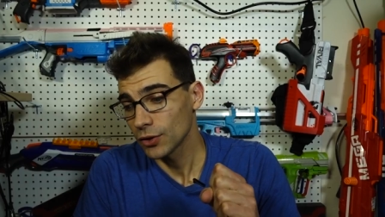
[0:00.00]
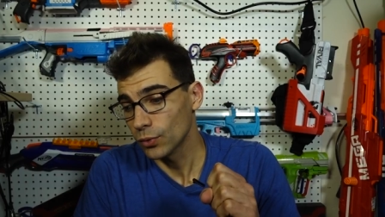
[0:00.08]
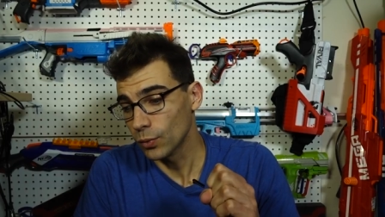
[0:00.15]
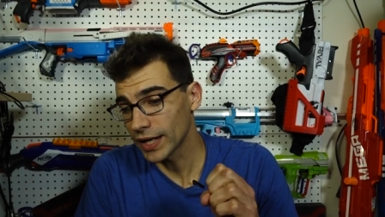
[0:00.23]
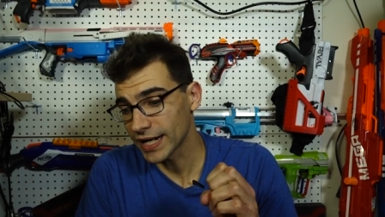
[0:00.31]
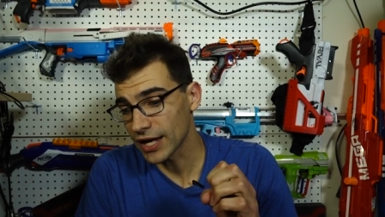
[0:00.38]

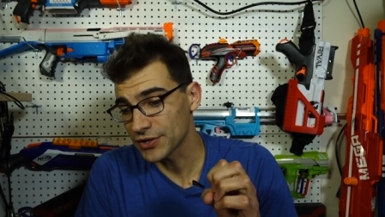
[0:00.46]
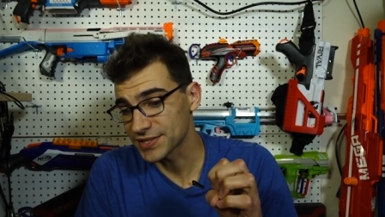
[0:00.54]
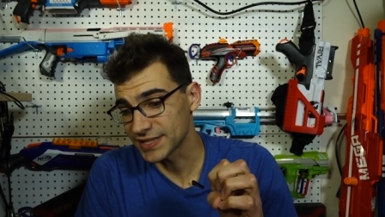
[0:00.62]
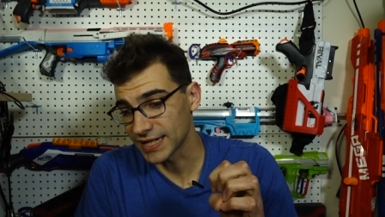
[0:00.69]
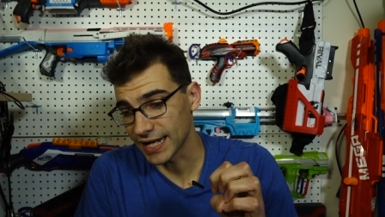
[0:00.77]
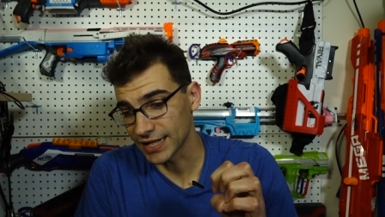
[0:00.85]
What else
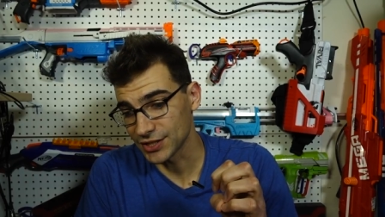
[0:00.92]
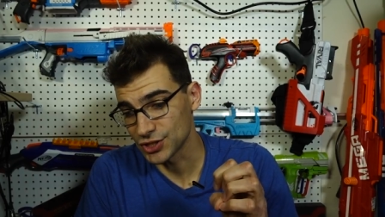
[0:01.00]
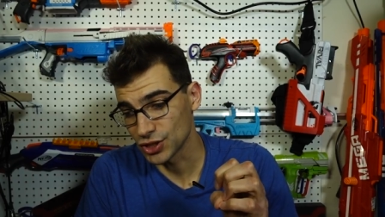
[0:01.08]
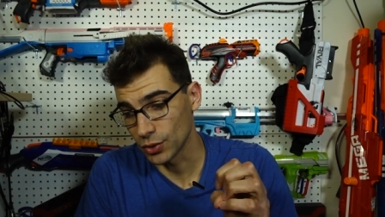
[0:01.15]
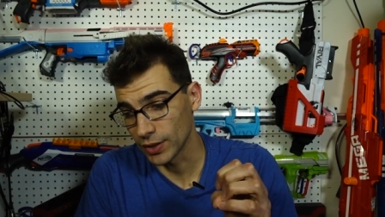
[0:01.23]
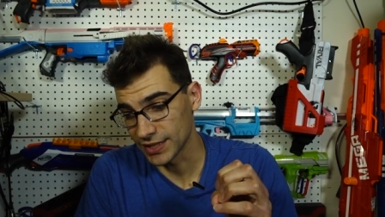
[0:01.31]
did I
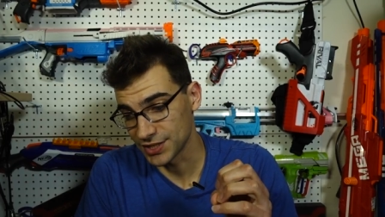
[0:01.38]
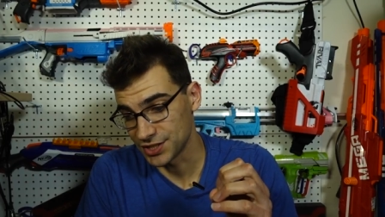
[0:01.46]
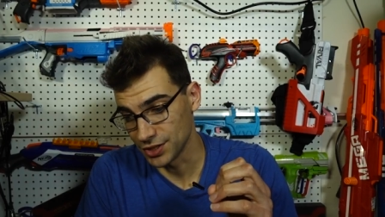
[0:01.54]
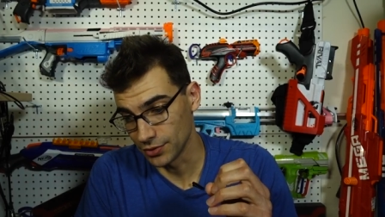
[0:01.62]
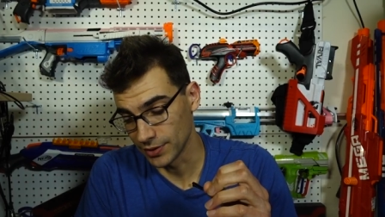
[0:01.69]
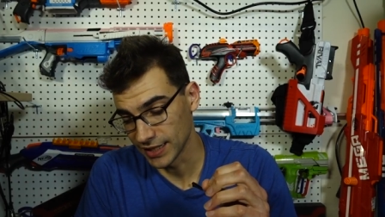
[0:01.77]
enjoy
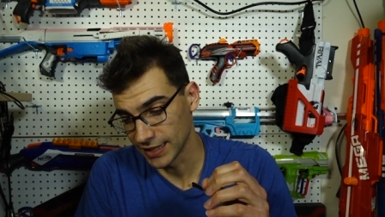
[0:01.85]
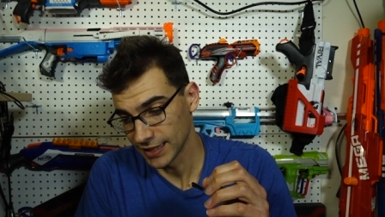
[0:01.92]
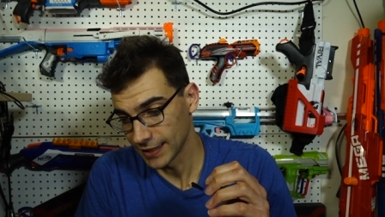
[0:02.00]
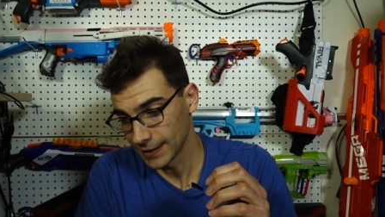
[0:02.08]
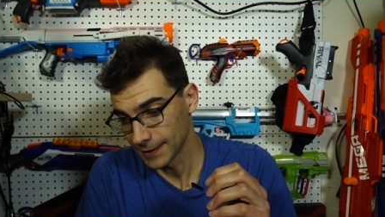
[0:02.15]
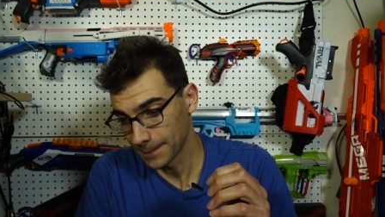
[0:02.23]

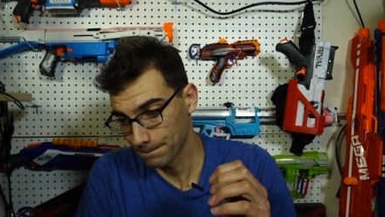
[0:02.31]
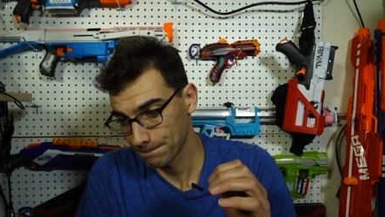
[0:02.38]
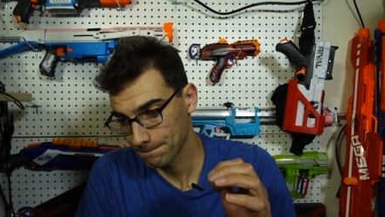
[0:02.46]
doing?